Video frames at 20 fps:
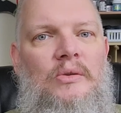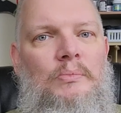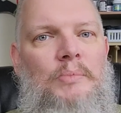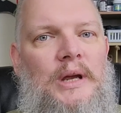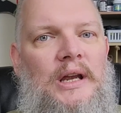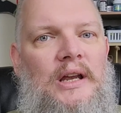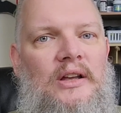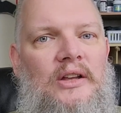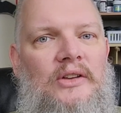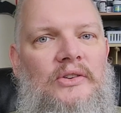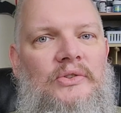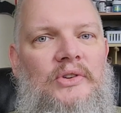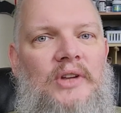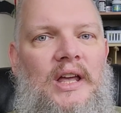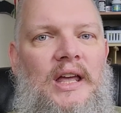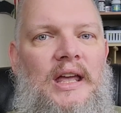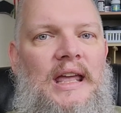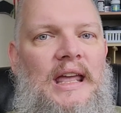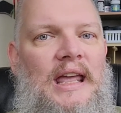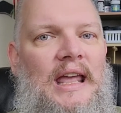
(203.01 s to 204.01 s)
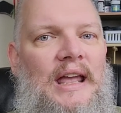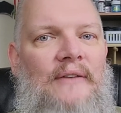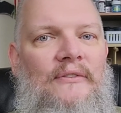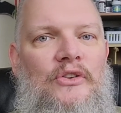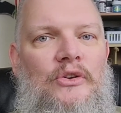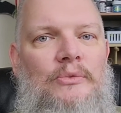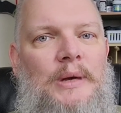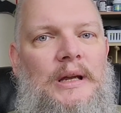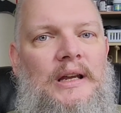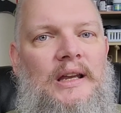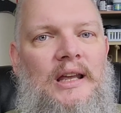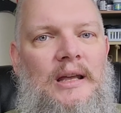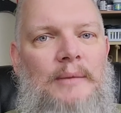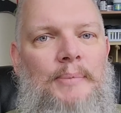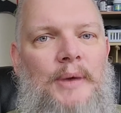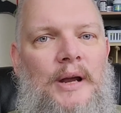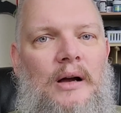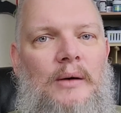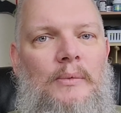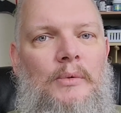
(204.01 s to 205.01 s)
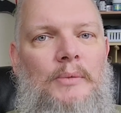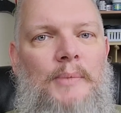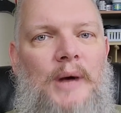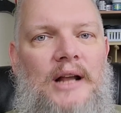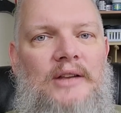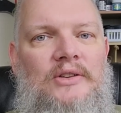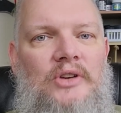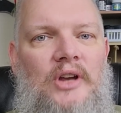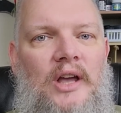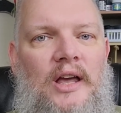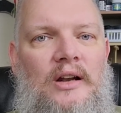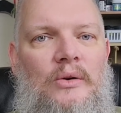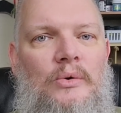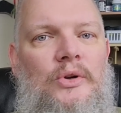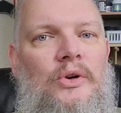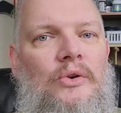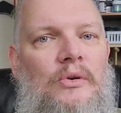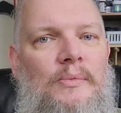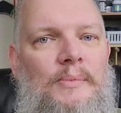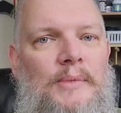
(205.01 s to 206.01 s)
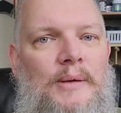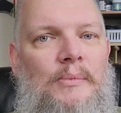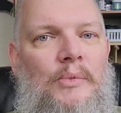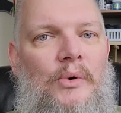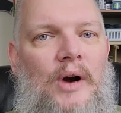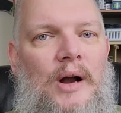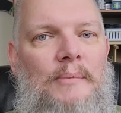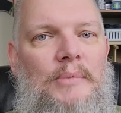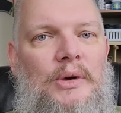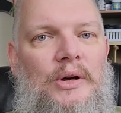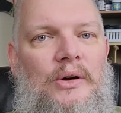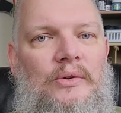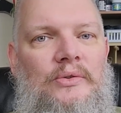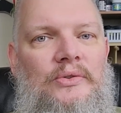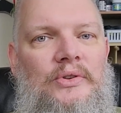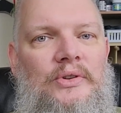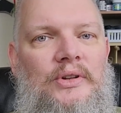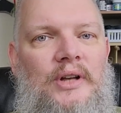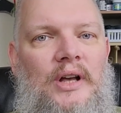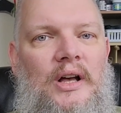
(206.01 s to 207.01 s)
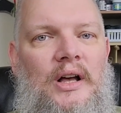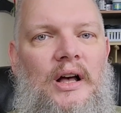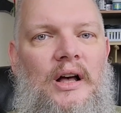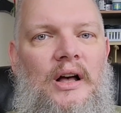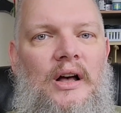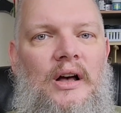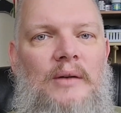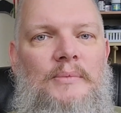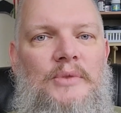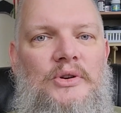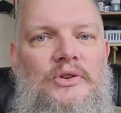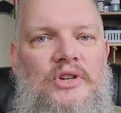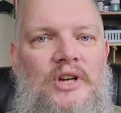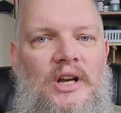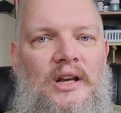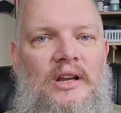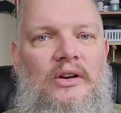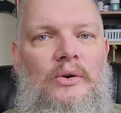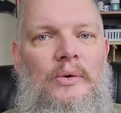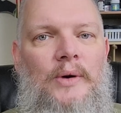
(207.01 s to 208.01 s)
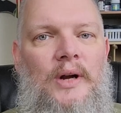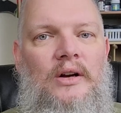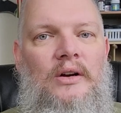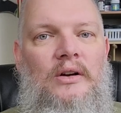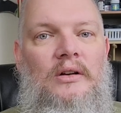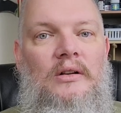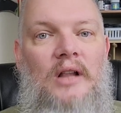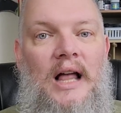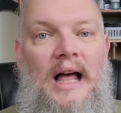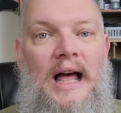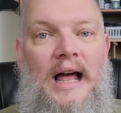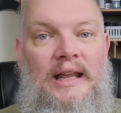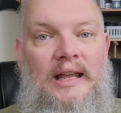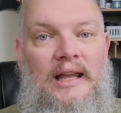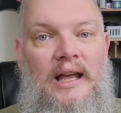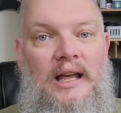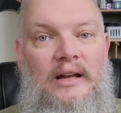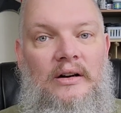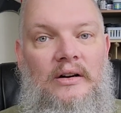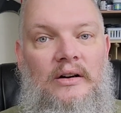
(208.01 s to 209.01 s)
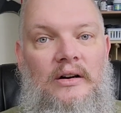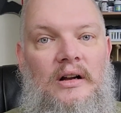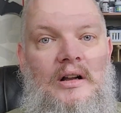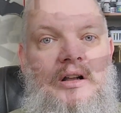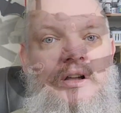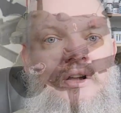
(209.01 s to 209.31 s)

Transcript: because if you've been keeping up with my channel, you'll remember I built uh, a Machine & Krieger Gladiator,